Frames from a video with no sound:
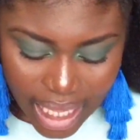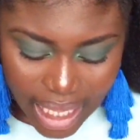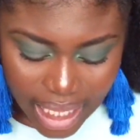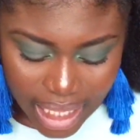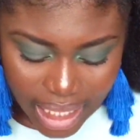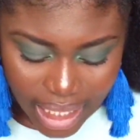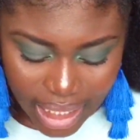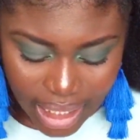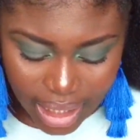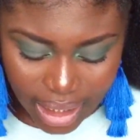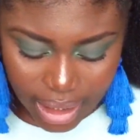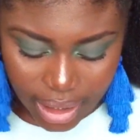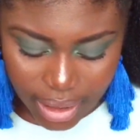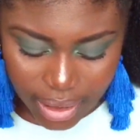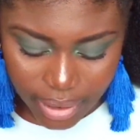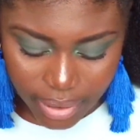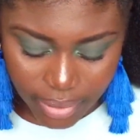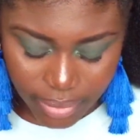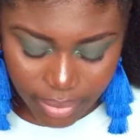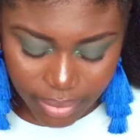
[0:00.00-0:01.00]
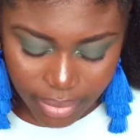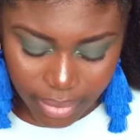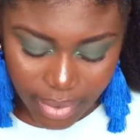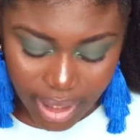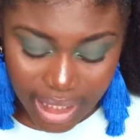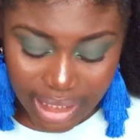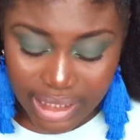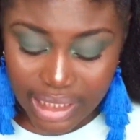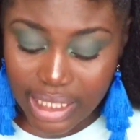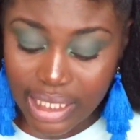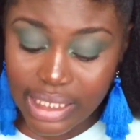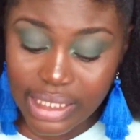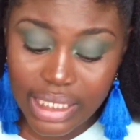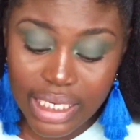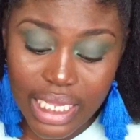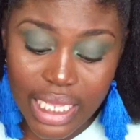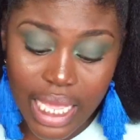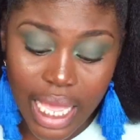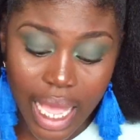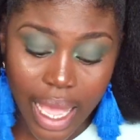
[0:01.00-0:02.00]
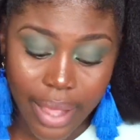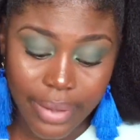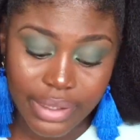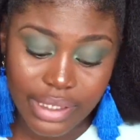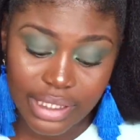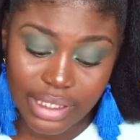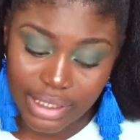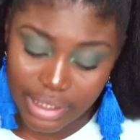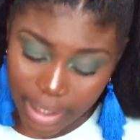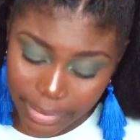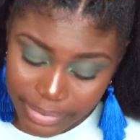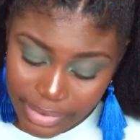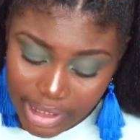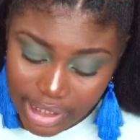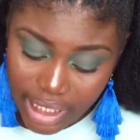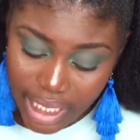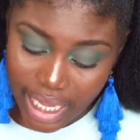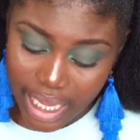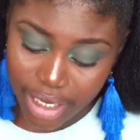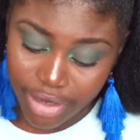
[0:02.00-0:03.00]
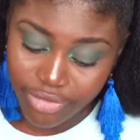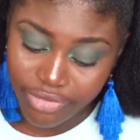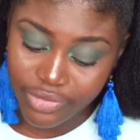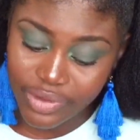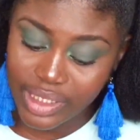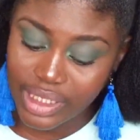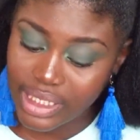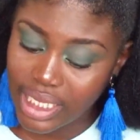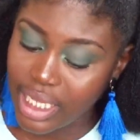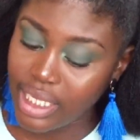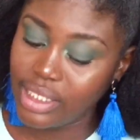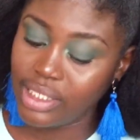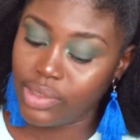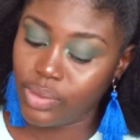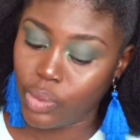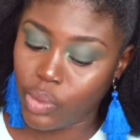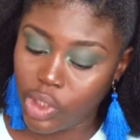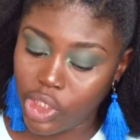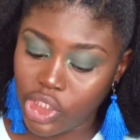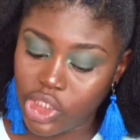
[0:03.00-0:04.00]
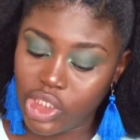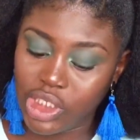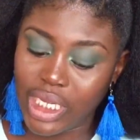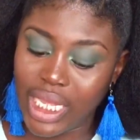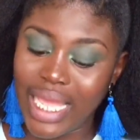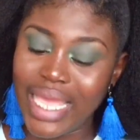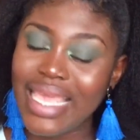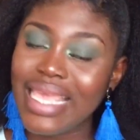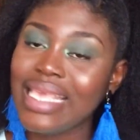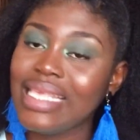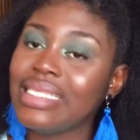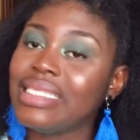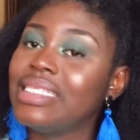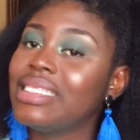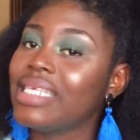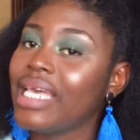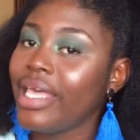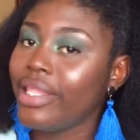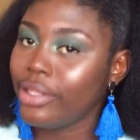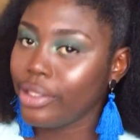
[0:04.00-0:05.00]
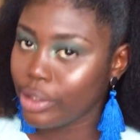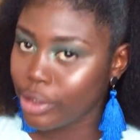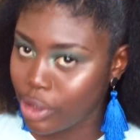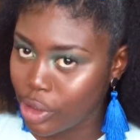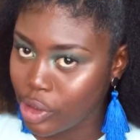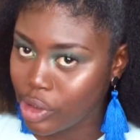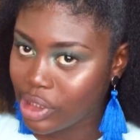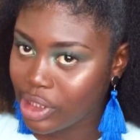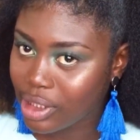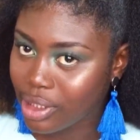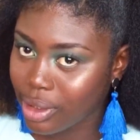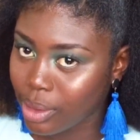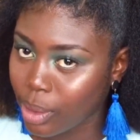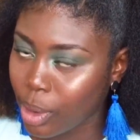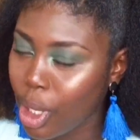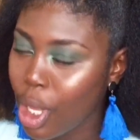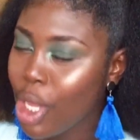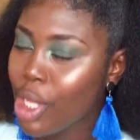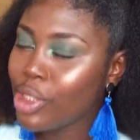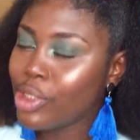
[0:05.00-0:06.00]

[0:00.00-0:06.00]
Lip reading: And it easily accepts and retains moisture inside the cuticle.